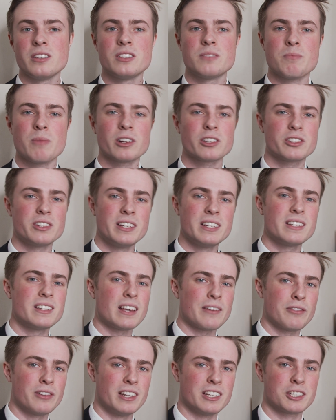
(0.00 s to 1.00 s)
these much-needed
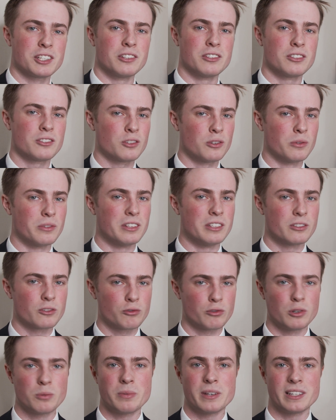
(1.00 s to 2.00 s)
definitions to these
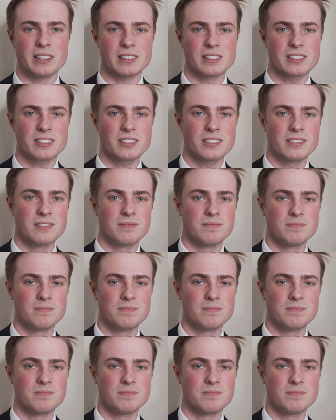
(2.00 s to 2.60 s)
groupings.